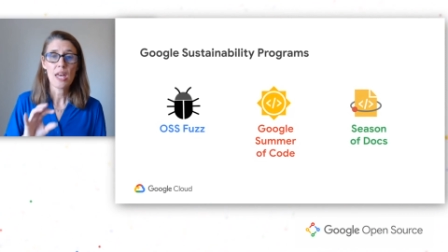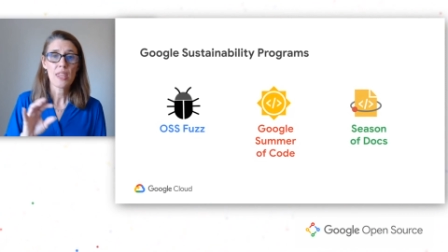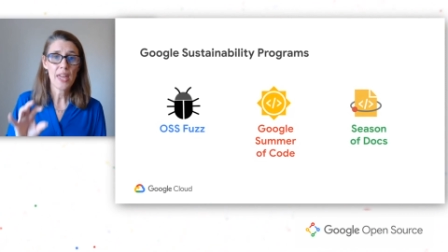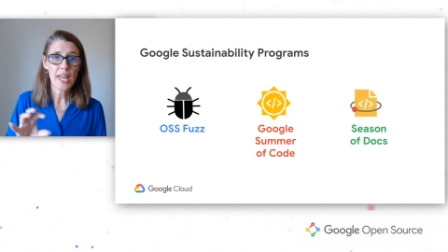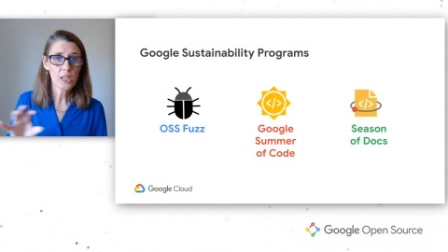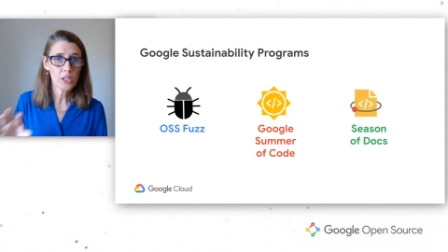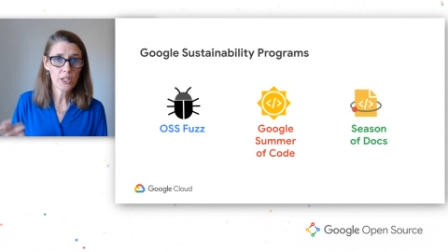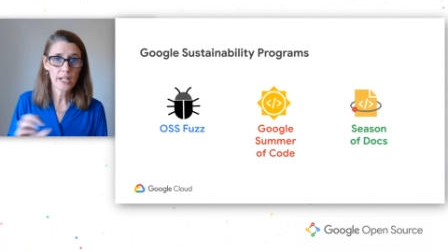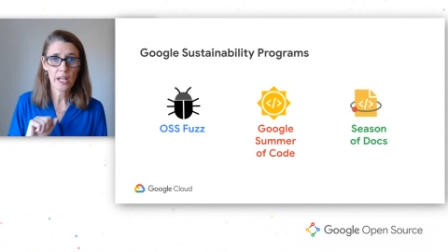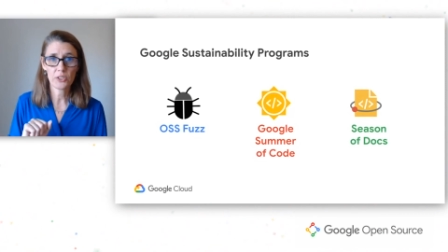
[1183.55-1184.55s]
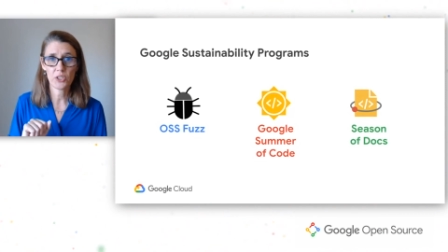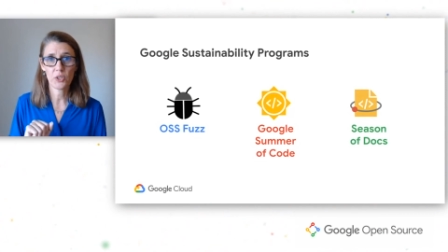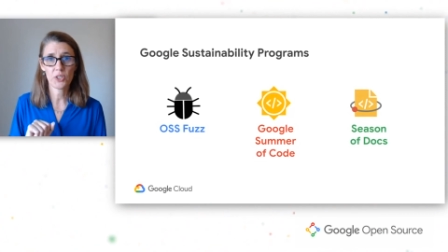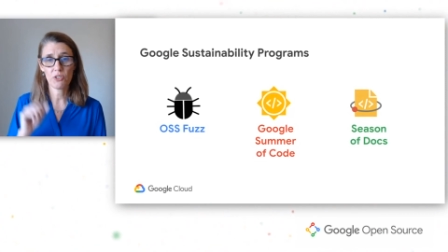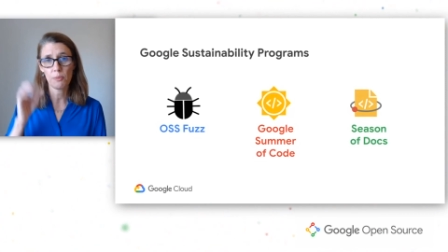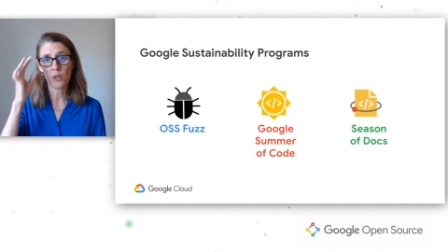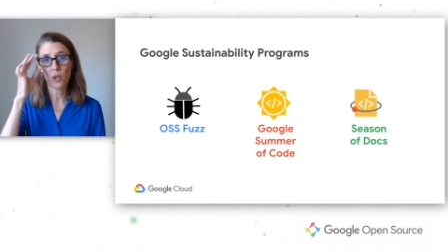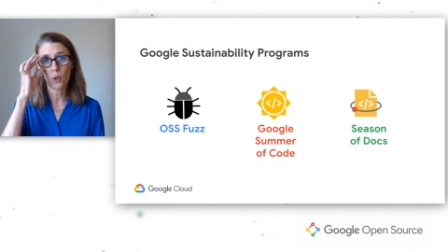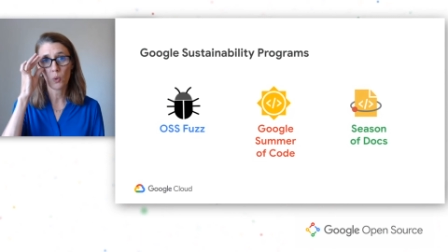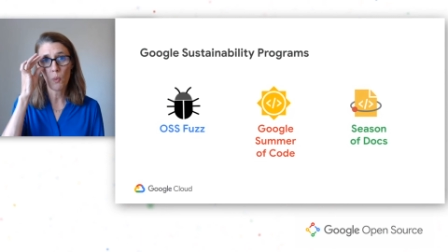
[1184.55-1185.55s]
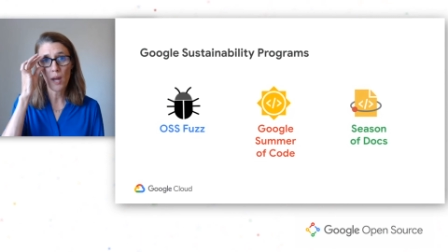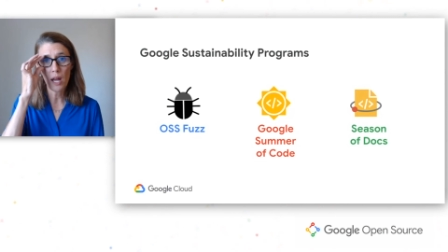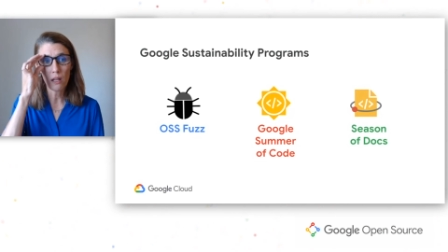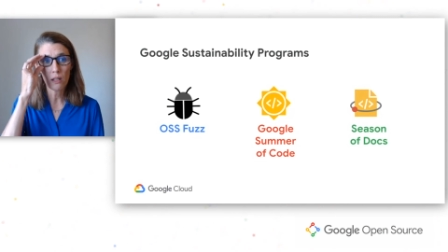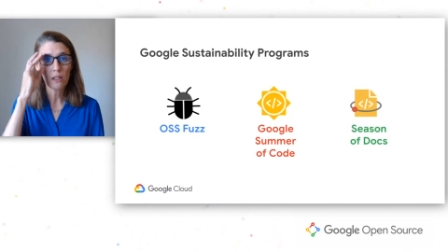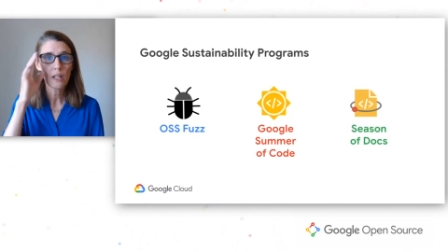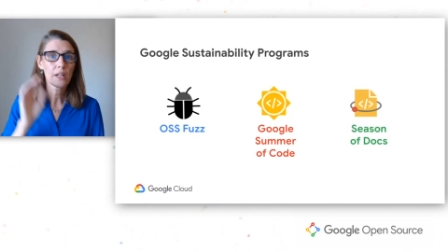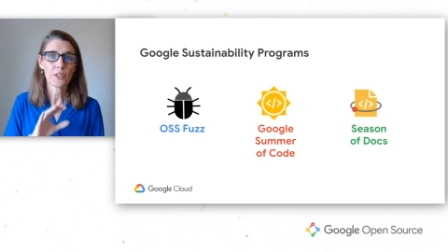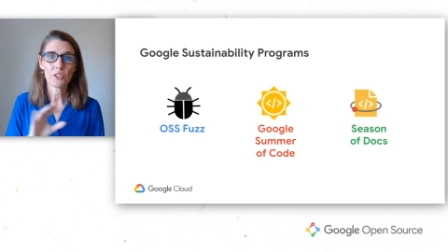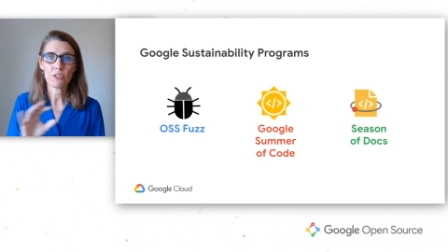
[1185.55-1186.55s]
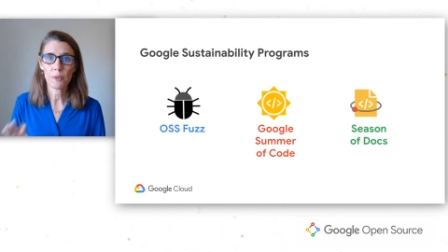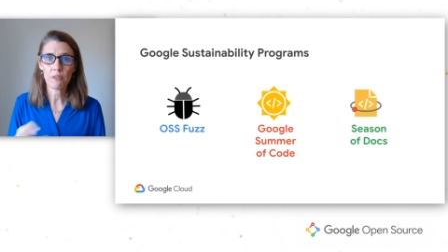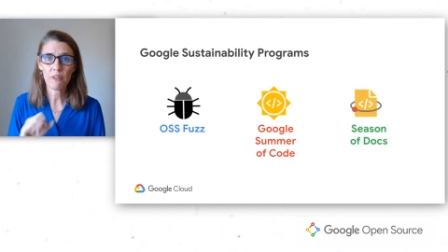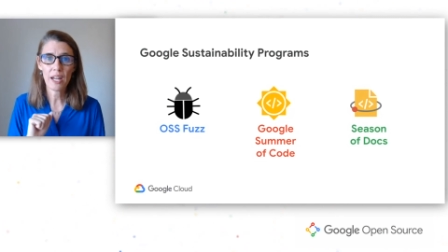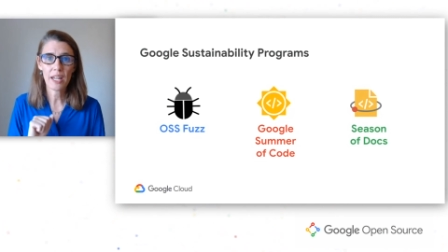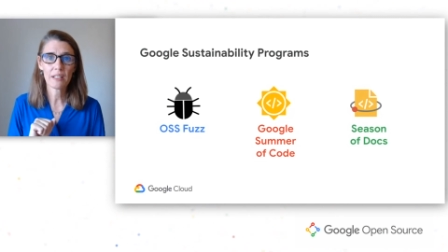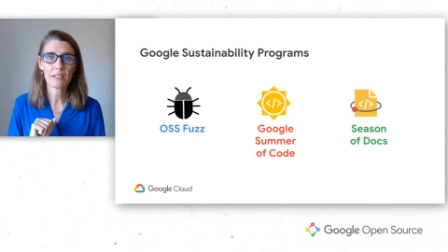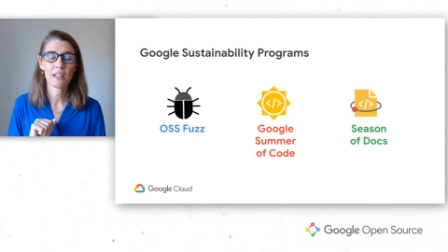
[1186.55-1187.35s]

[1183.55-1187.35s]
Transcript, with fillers: they learn how to contribute code well, contribute right.